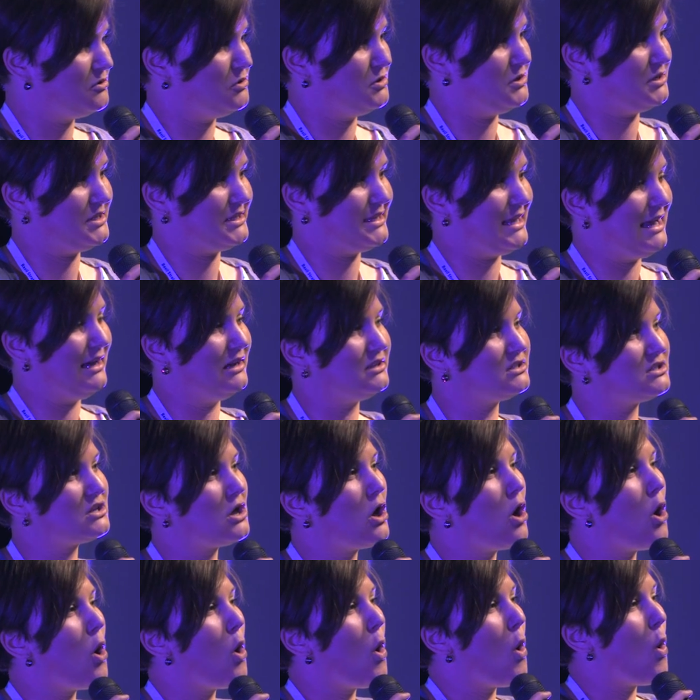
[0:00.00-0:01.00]
to ourselves,
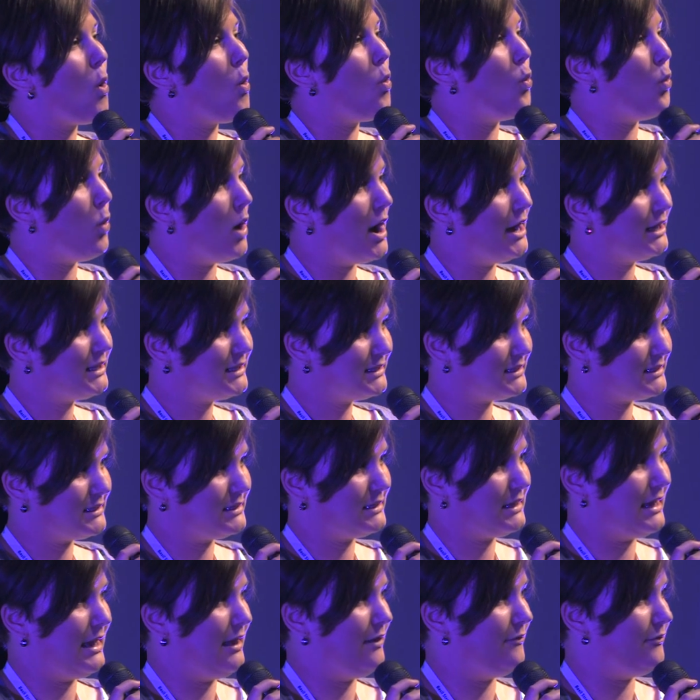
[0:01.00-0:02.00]

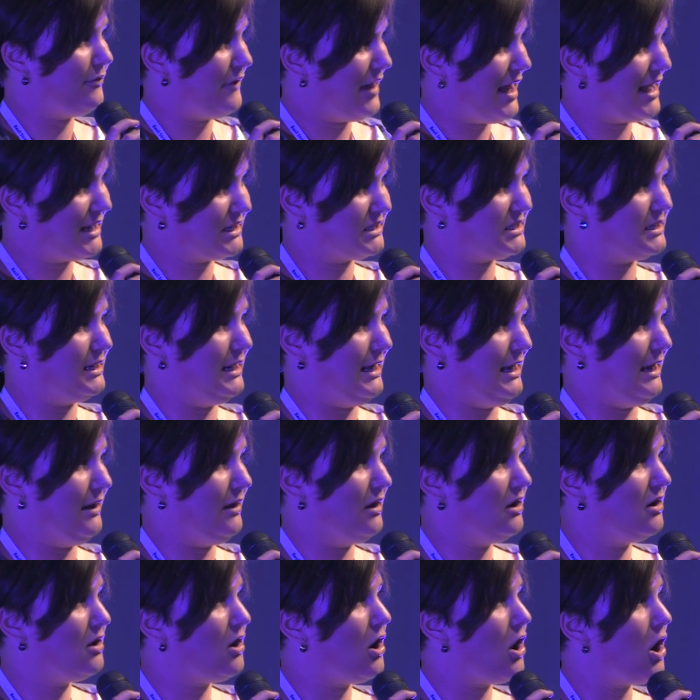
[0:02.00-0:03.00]
what if
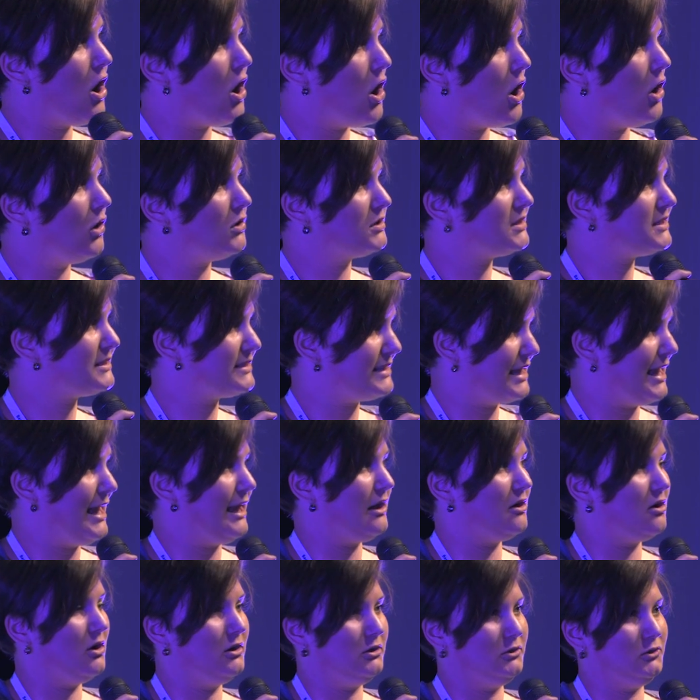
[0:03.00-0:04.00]
actually all
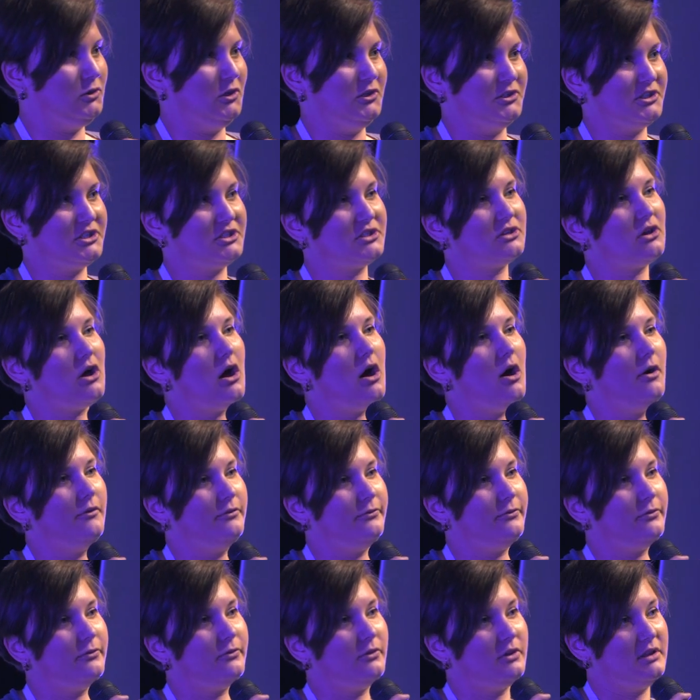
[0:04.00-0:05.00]
stakeholders
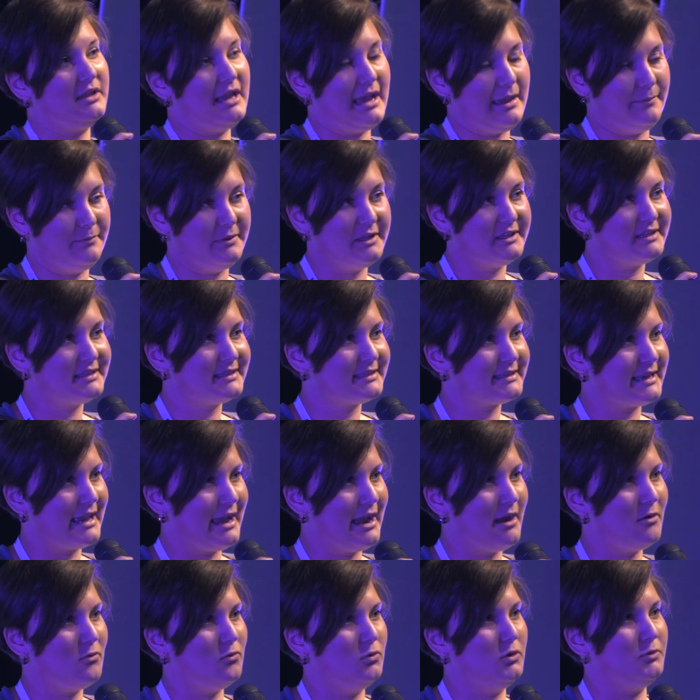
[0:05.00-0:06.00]
of diabetes
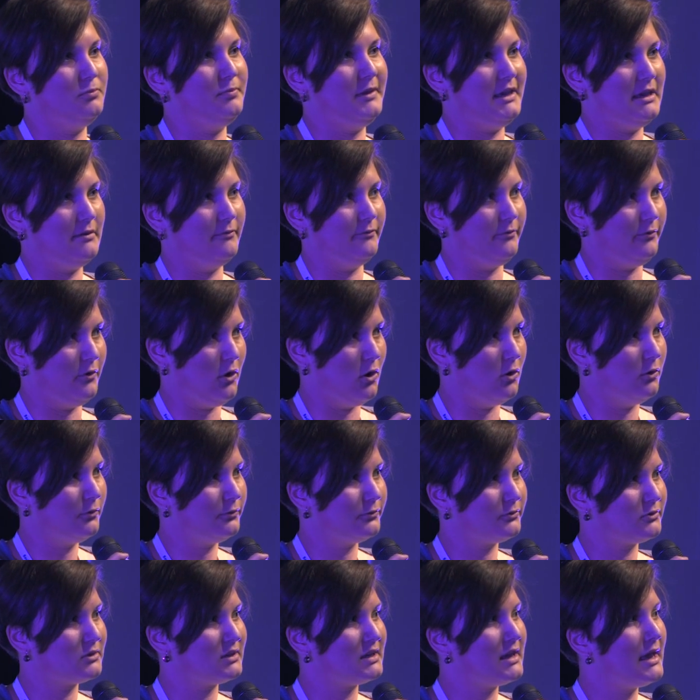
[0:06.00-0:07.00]
care would be
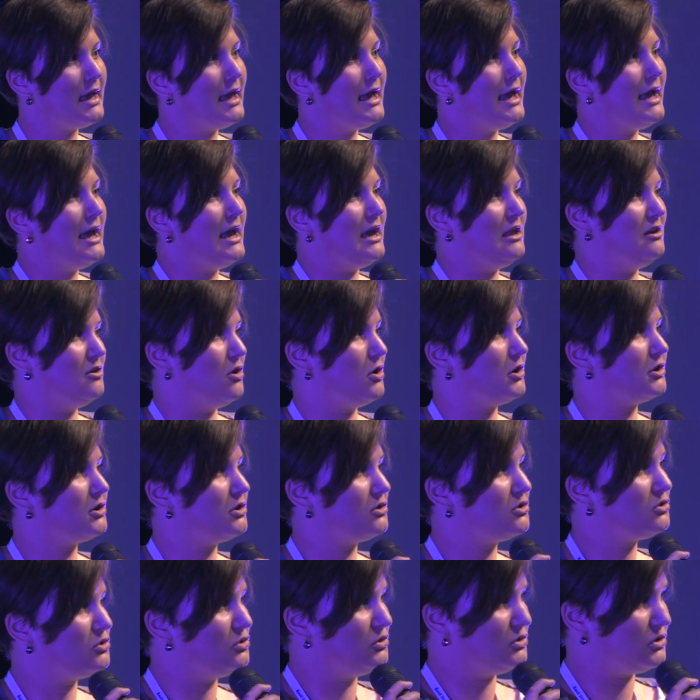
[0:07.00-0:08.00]
involved in
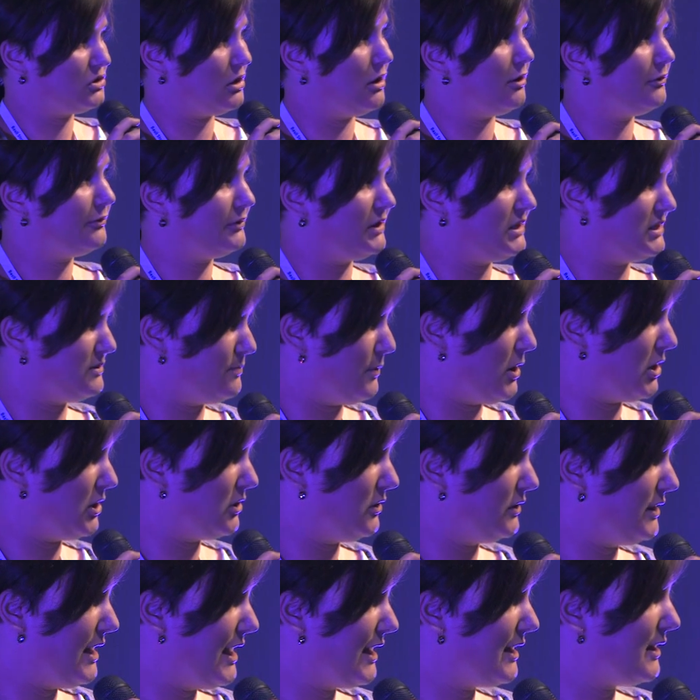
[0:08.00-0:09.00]
order to solve this
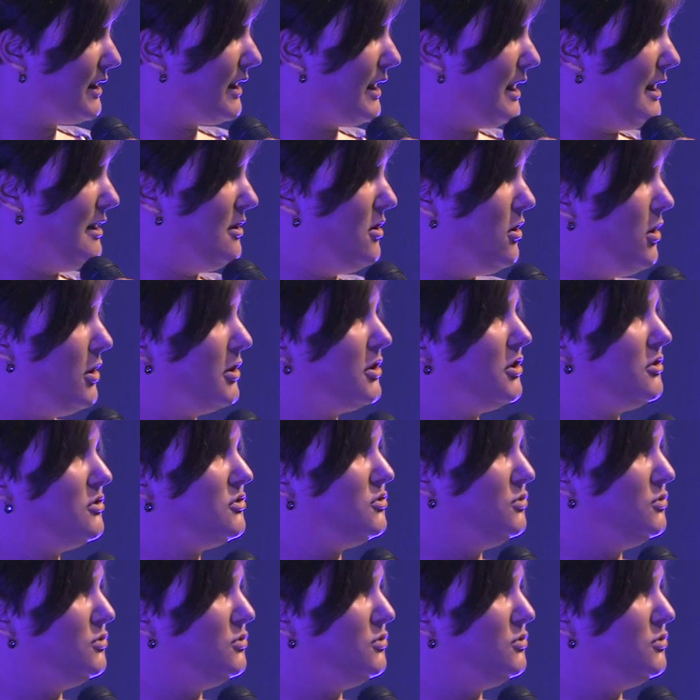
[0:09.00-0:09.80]
bottleneck, in order